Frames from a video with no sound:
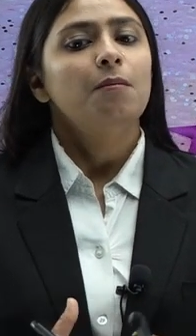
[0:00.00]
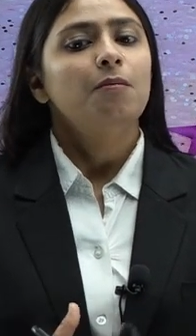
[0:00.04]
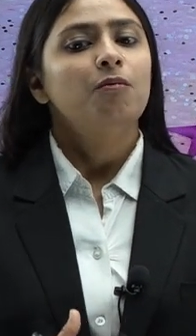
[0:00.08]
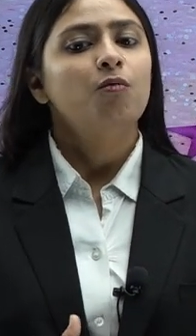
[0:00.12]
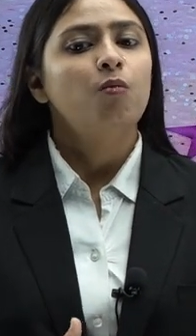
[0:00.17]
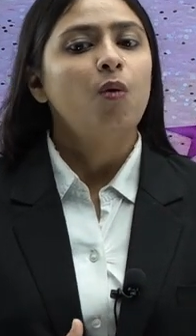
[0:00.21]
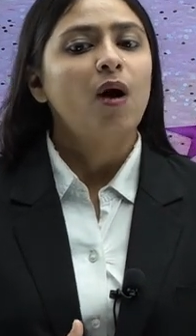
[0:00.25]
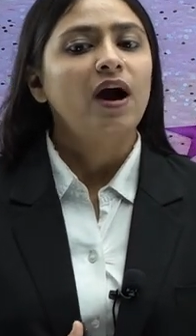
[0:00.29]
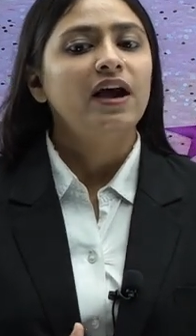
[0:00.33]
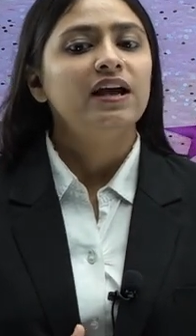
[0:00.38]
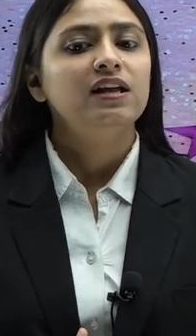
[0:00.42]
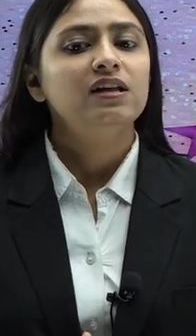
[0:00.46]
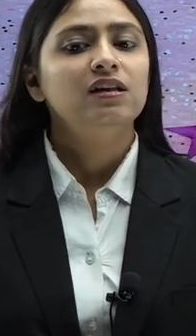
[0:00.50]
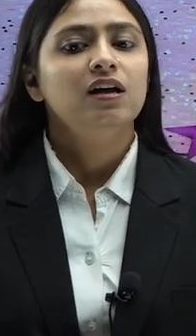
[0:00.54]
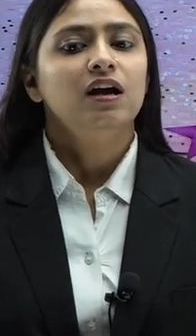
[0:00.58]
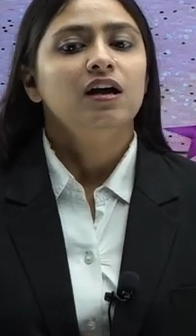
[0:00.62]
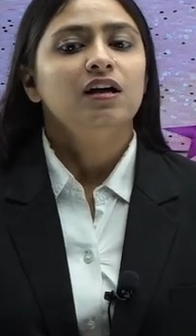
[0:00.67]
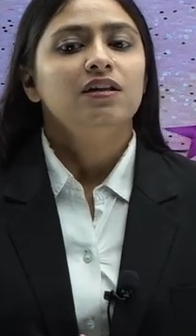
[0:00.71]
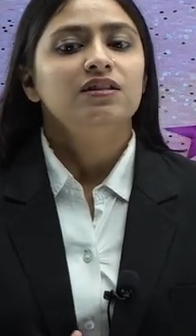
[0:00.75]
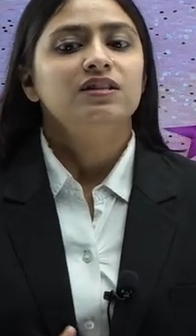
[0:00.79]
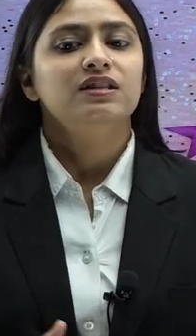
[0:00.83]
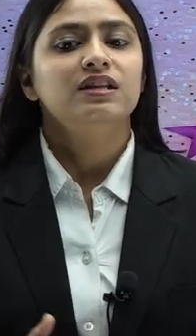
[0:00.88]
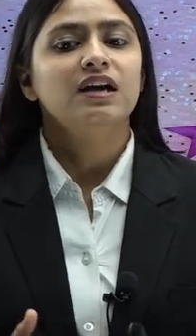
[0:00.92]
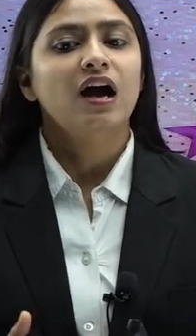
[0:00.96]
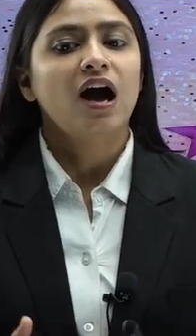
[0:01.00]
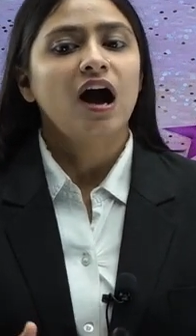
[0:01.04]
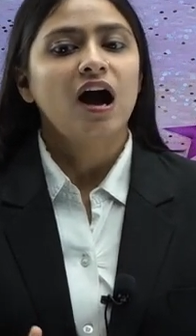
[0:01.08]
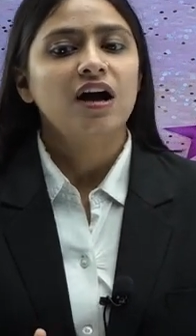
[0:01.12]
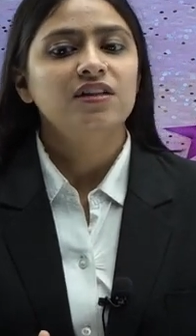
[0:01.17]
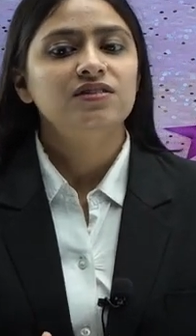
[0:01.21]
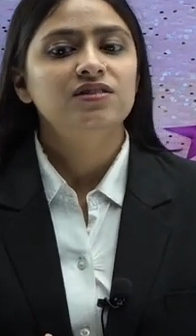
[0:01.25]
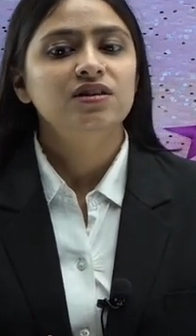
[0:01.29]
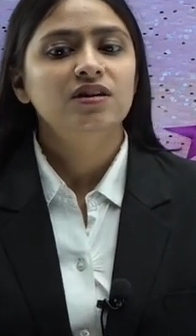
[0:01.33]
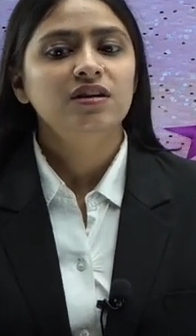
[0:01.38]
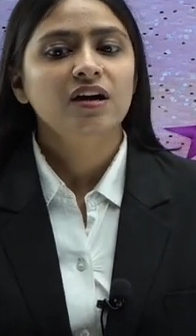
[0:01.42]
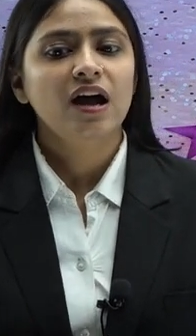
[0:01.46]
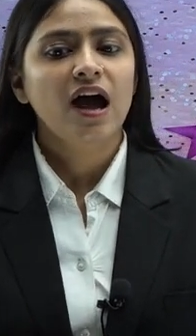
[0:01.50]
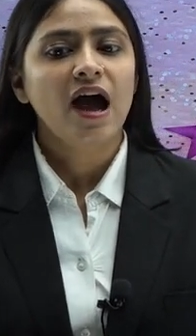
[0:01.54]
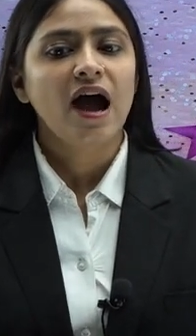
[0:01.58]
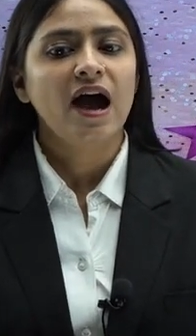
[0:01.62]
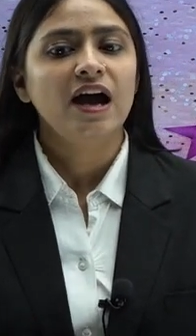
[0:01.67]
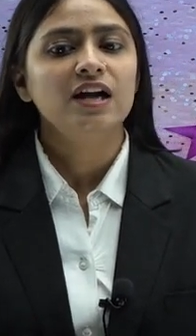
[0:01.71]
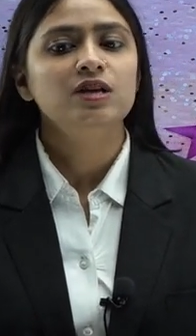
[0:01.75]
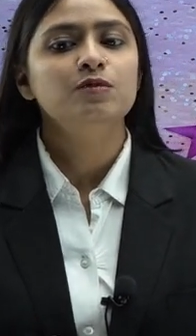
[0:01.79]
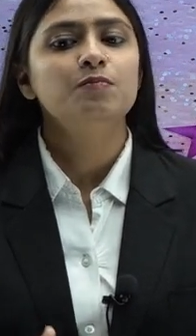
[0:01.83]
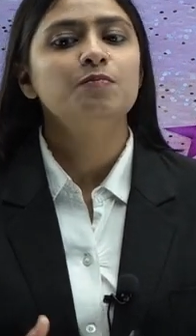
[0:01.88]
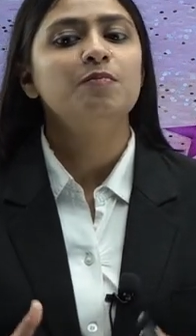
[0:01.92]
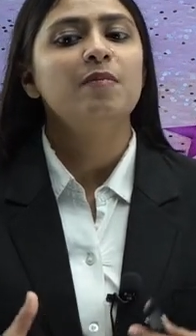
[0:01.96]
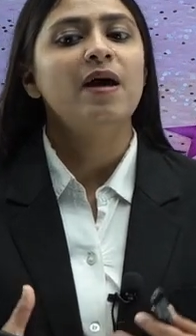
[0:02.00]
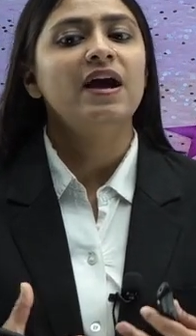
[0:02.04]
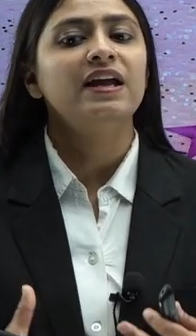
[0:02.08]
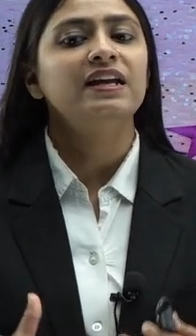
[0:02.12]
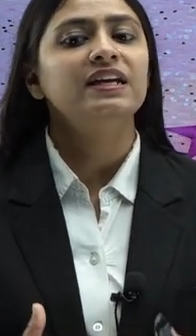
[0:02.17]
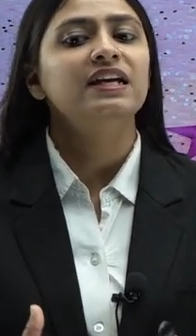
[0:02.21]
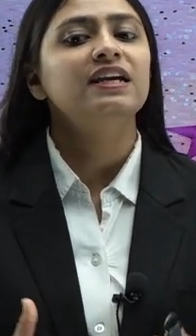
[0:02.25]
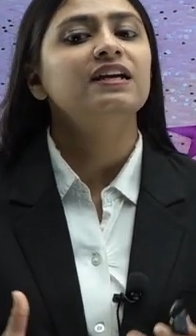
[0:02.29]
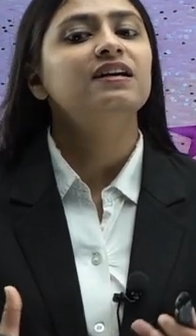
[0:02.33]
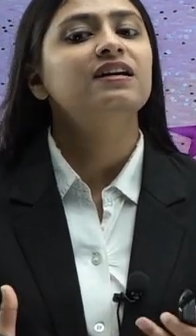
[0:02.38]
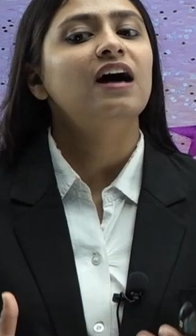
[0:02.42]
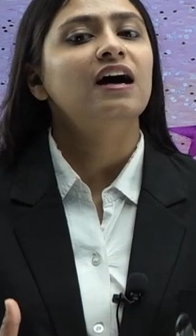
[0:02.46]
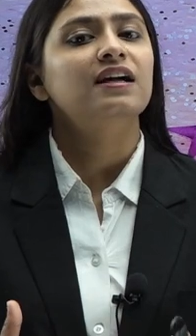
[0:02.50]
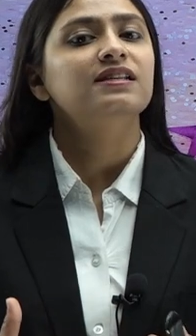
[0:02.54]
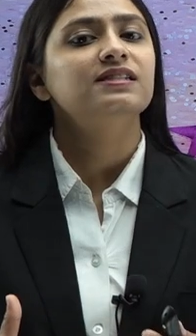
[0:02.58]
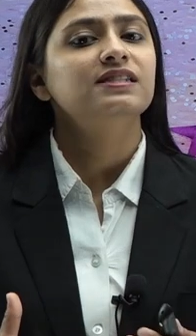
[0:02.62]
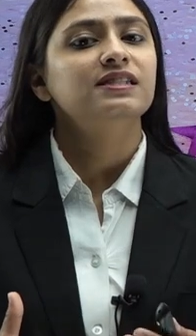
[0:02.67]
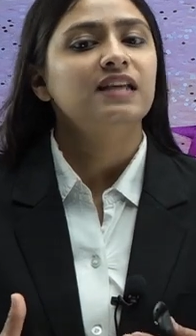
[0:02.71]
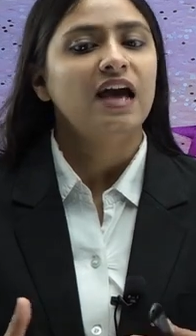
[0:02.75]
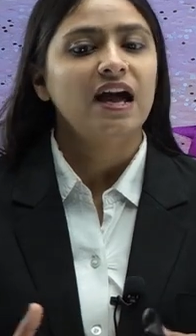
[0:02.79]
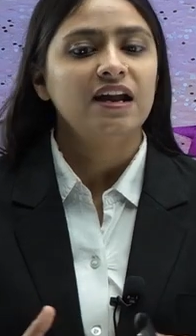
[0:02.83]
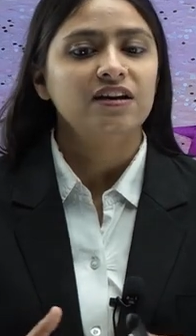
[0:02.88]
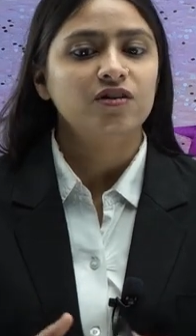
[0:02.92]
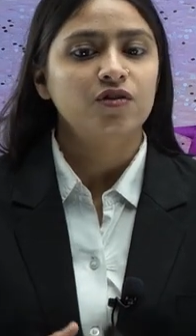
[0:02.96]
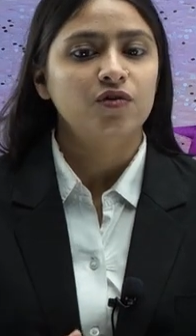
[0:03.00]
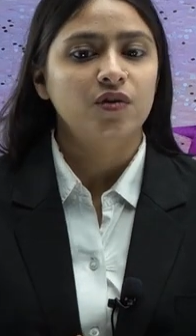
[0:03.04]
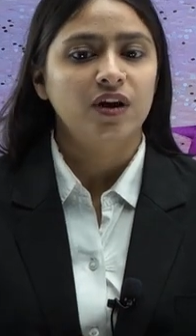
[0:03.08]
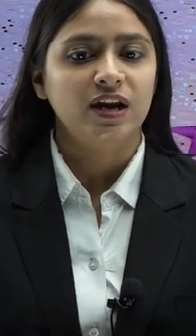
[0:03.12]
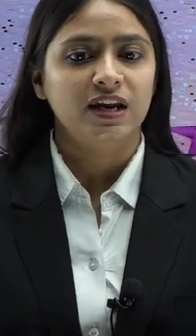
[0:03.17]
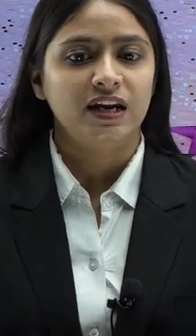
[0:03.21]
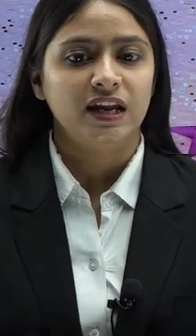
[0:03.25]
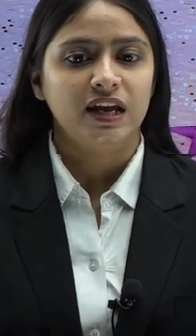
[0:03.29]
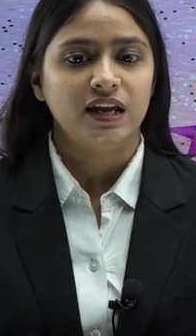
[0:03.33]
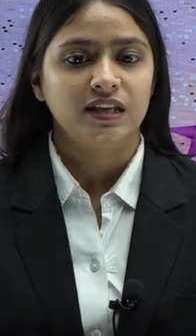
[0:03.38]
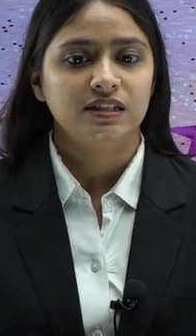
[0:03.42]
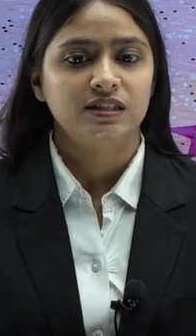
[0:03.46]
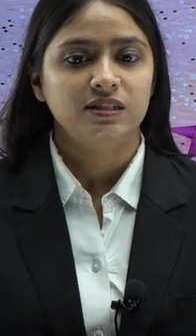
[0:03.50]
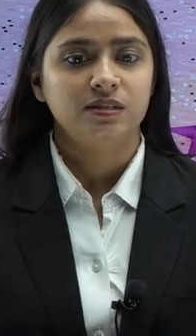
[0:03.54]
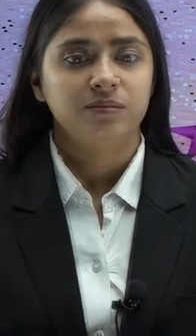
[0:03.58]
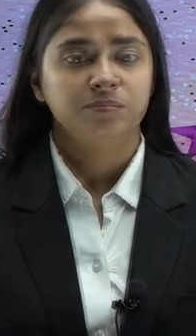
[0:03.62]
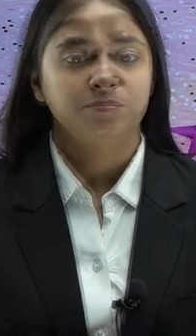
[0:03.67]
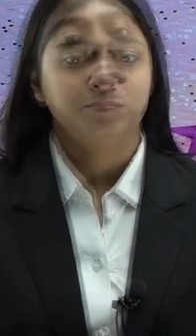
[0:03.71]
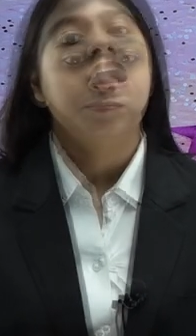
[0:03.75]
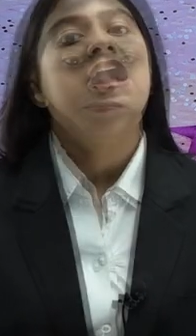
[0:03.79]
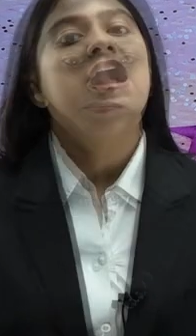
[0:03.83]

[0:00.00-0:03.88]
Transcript: while the other had many guns and grenades.